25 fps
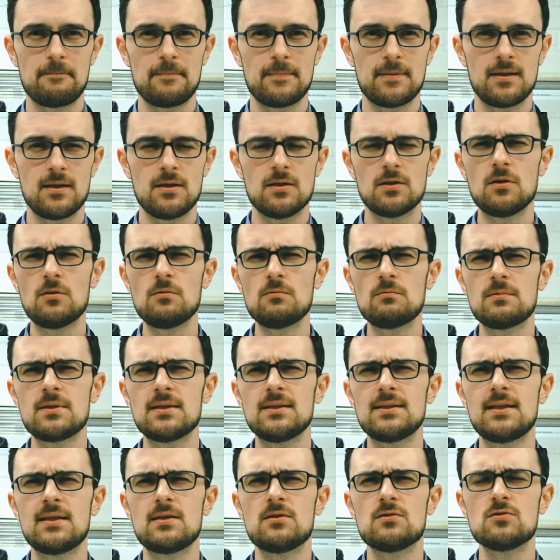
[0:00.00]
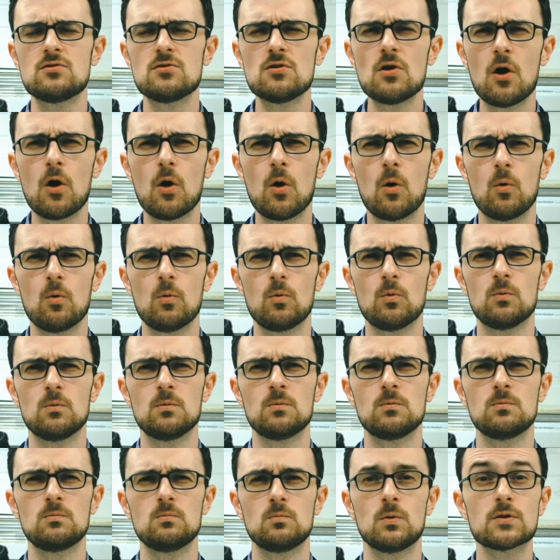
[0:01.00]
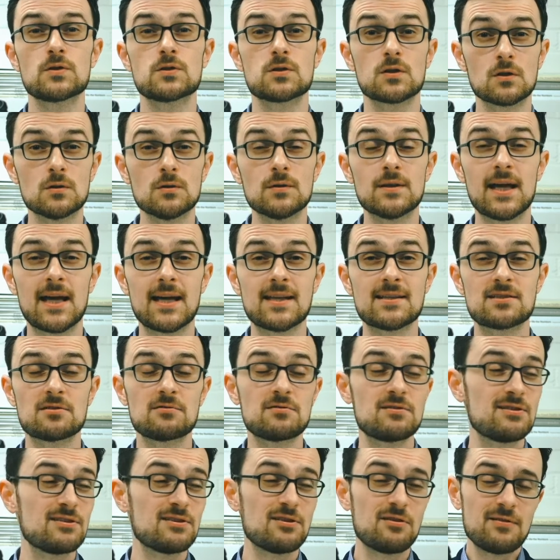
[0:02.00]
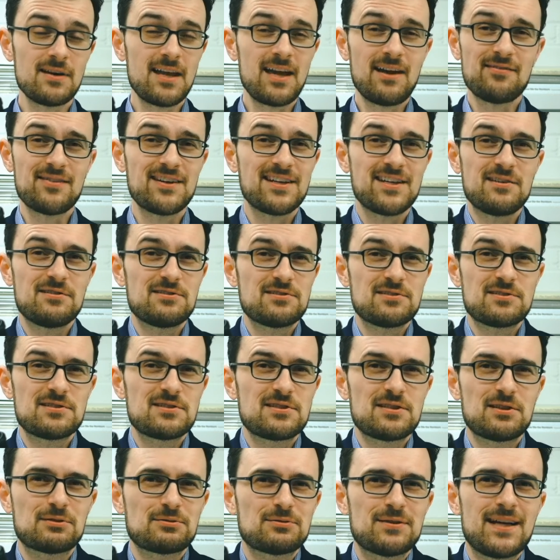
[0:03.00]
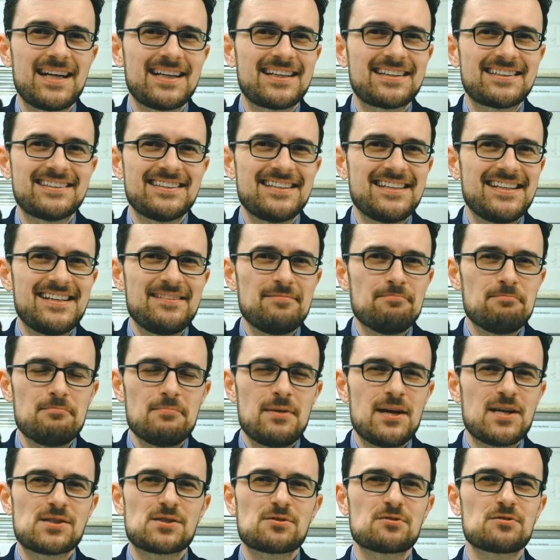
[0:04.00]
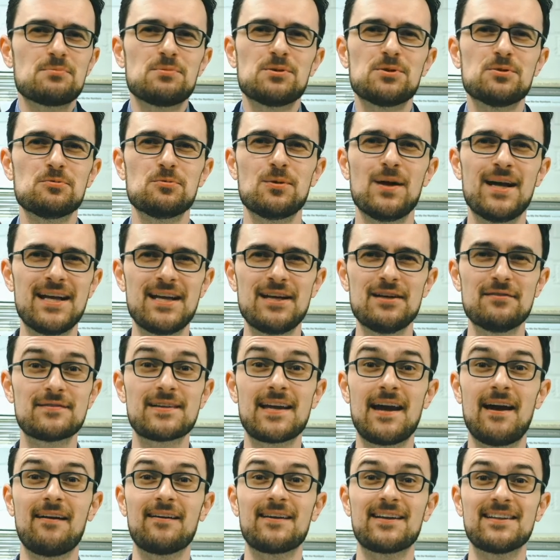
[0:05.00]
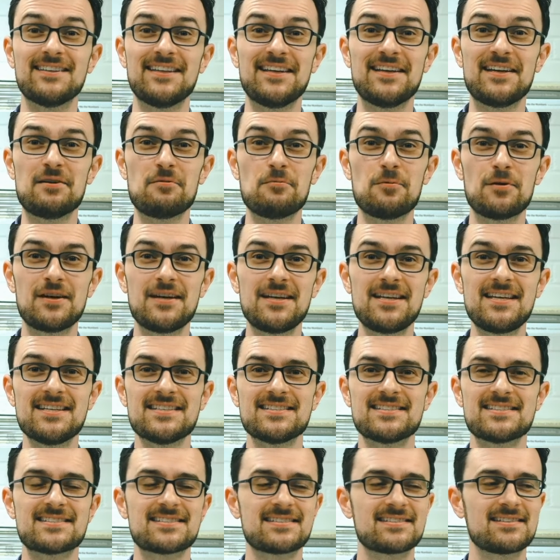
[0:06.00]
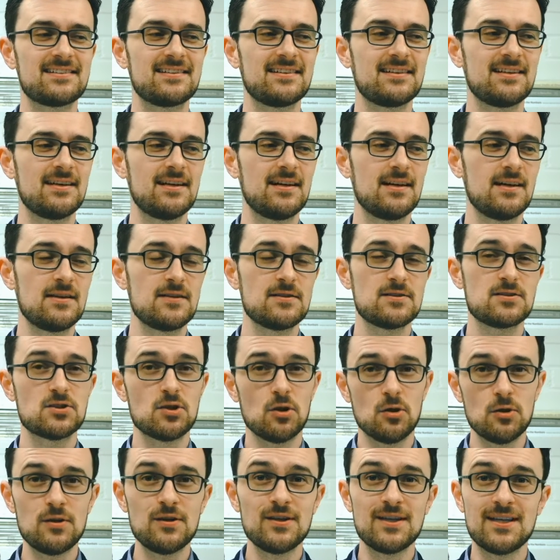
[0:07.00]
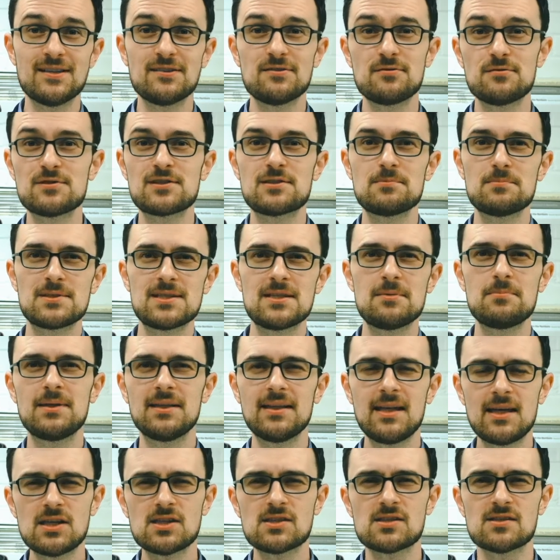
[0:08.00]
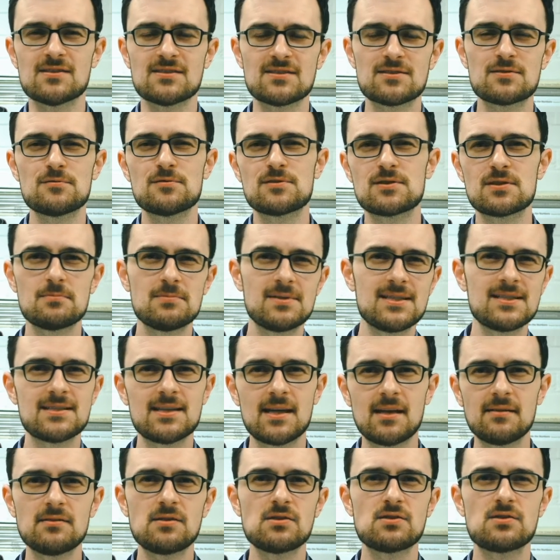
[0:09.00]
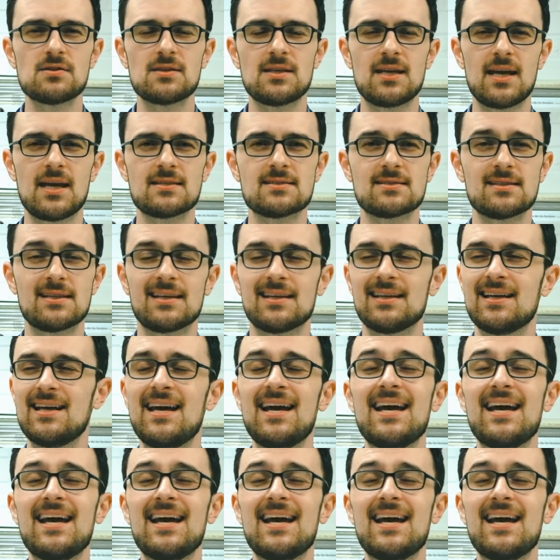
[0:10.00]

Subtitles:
You don't really know what's a good answer, and you don't have any directly measurable way of calculating what it is. So you need to do some simulations, do some intelligent guessing.